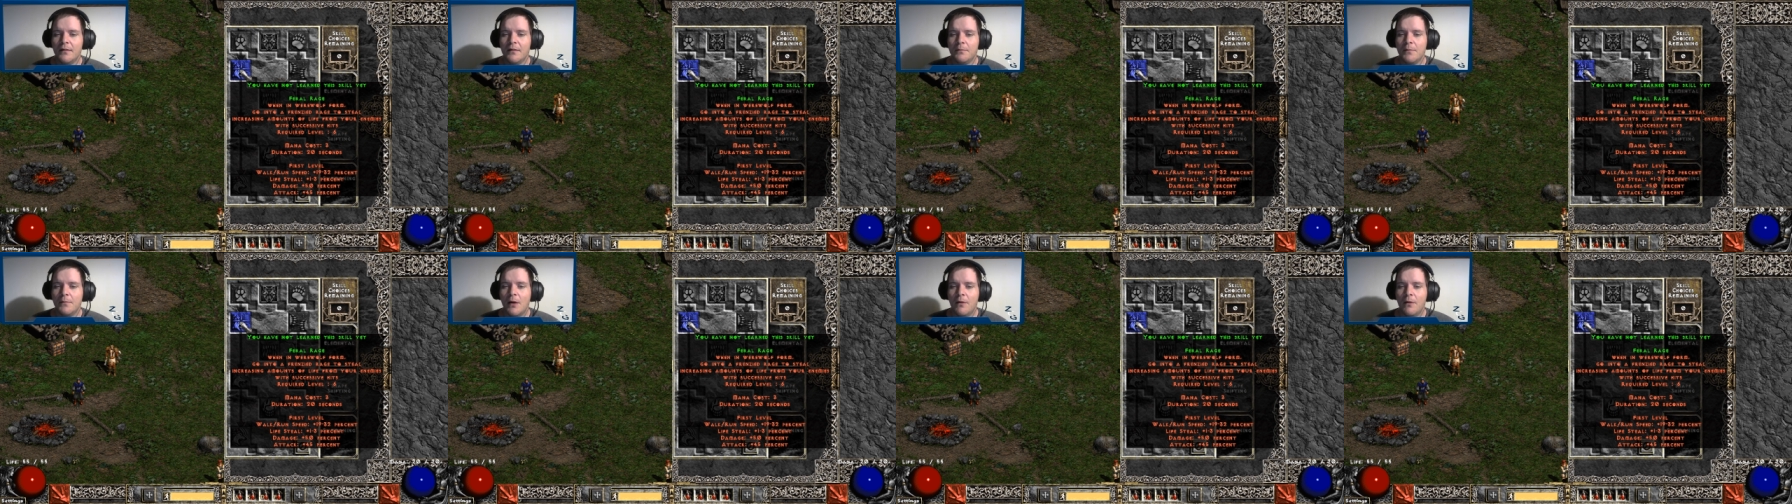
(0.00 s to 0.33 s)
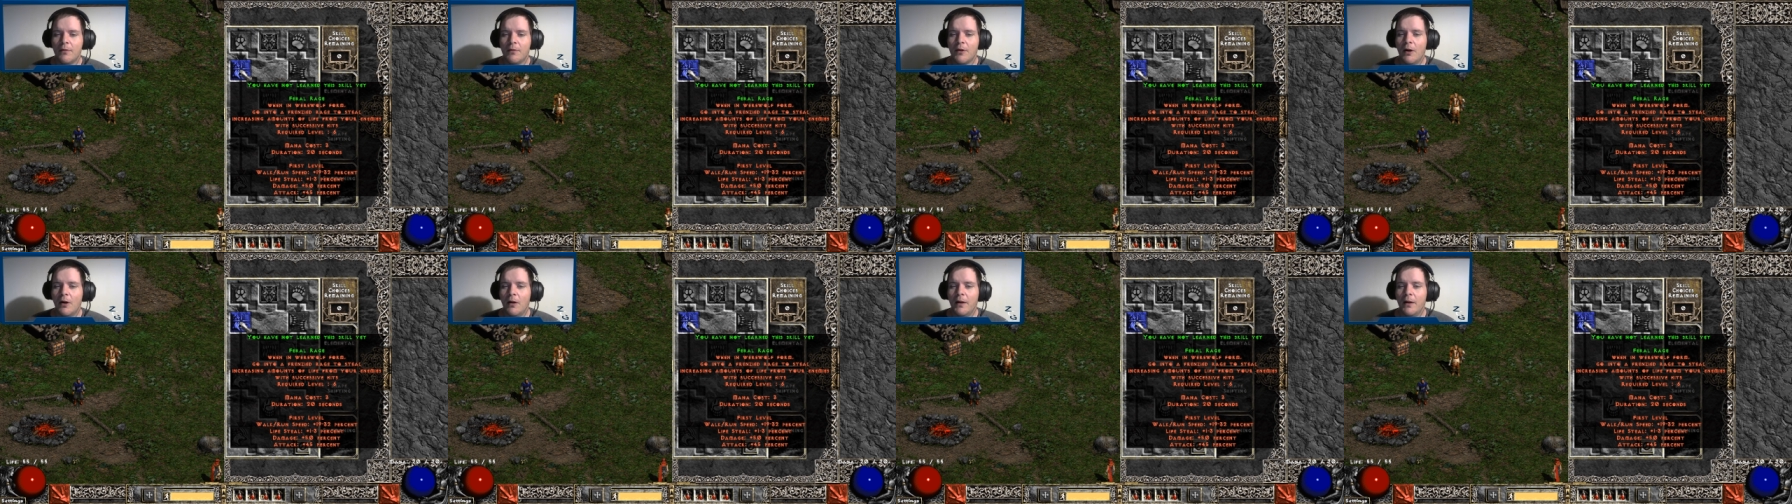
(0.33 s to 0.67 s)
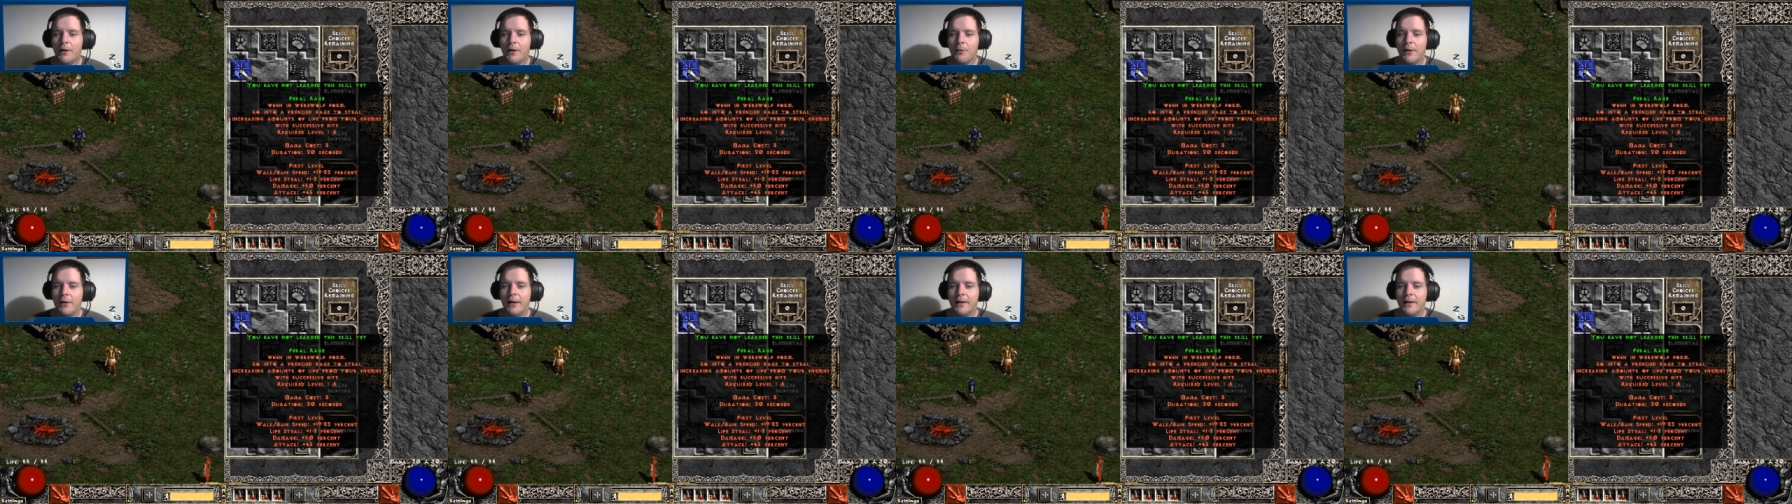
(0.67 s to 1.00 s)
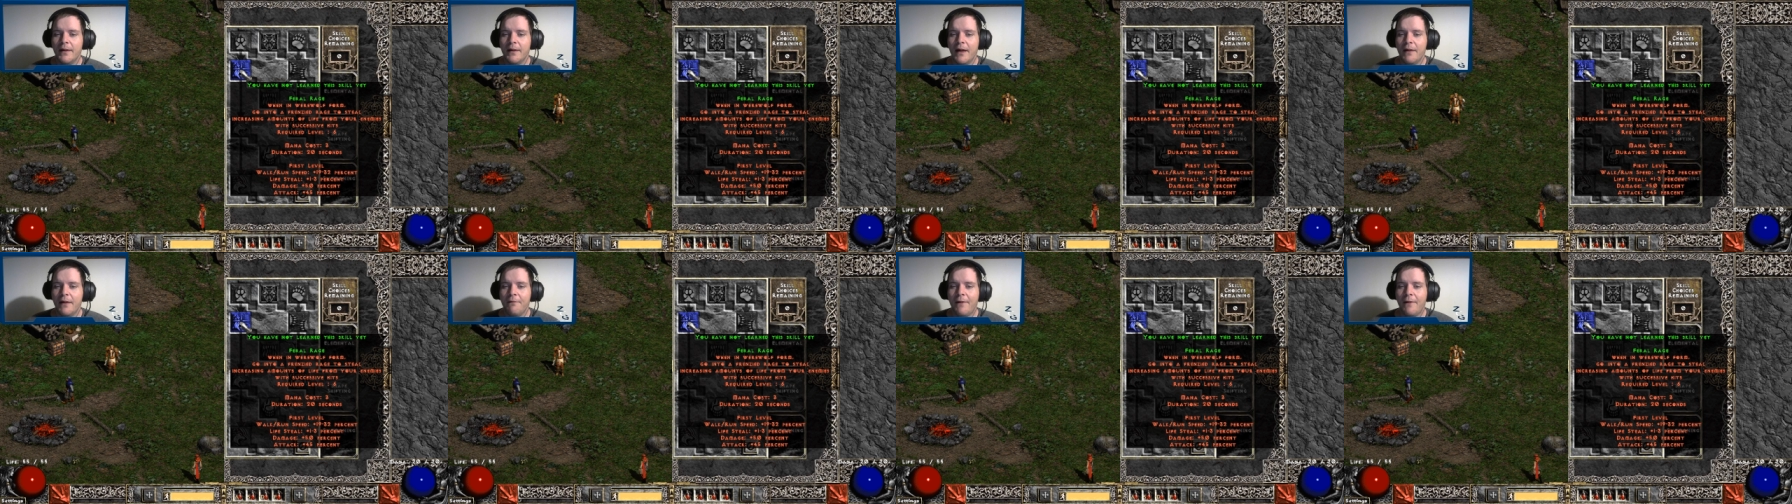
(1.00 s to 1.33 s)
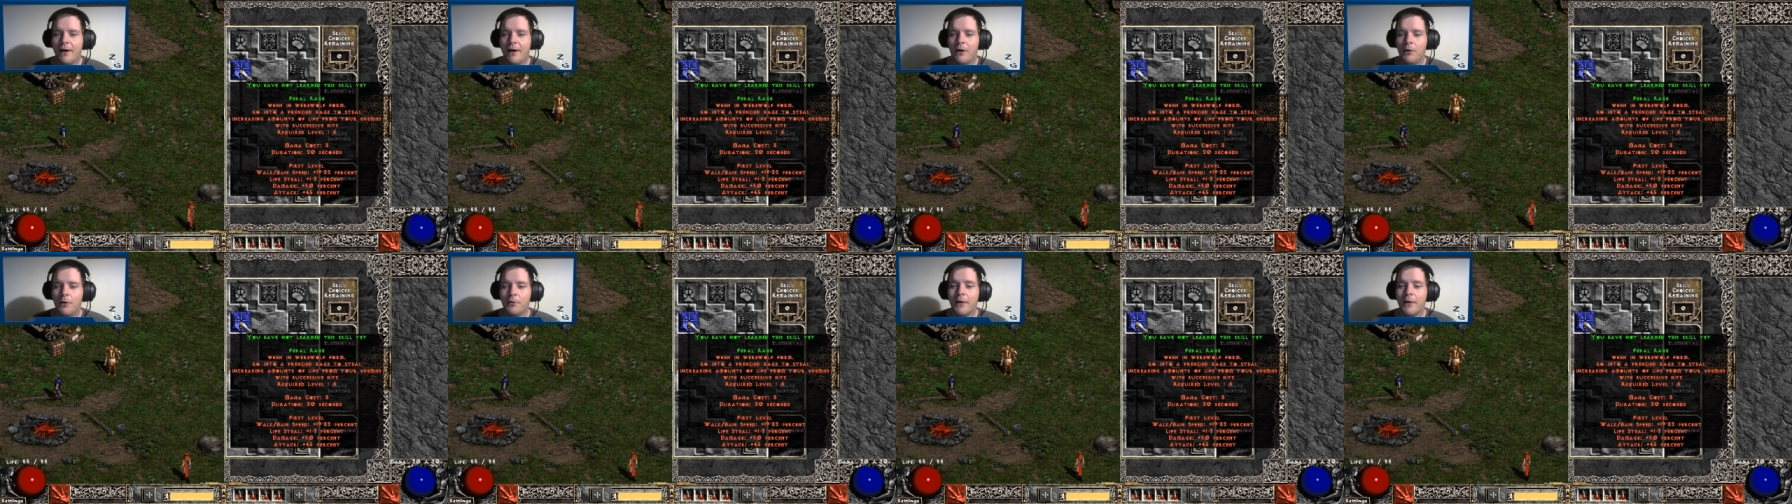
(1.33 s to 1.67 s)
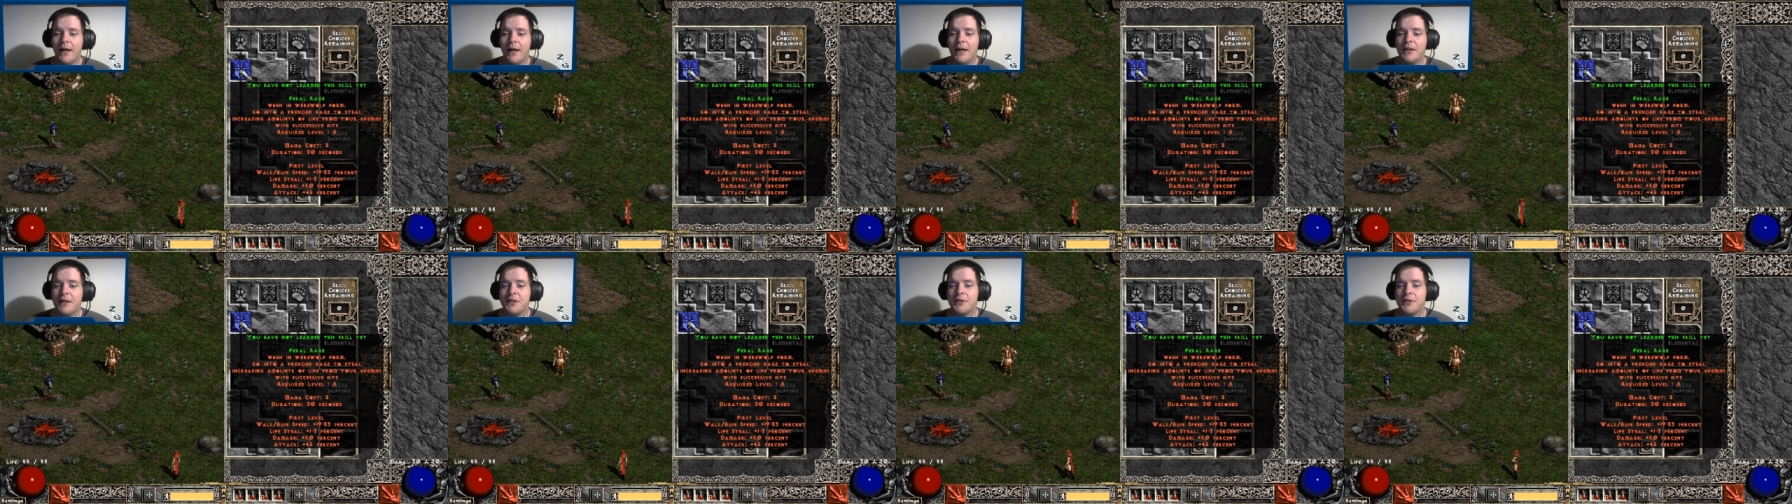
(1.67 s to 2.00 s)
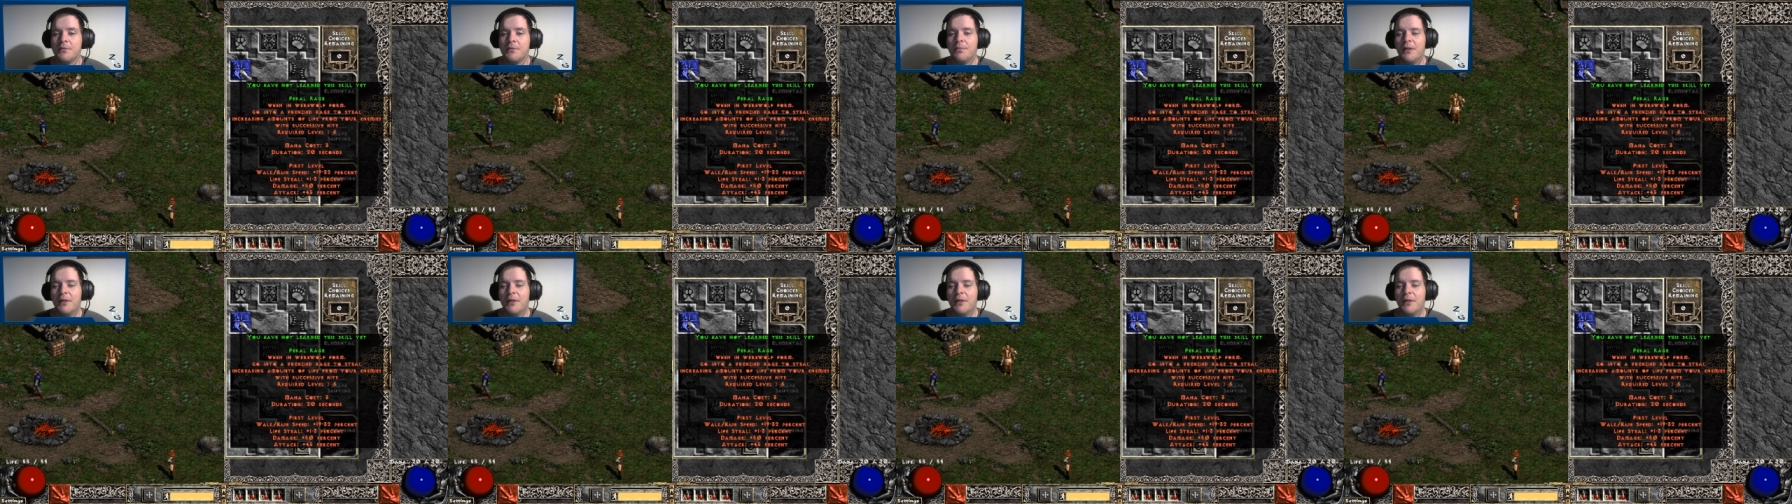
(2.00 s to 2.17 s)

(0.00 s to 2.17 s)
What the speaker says: overall I really like Feral Rage.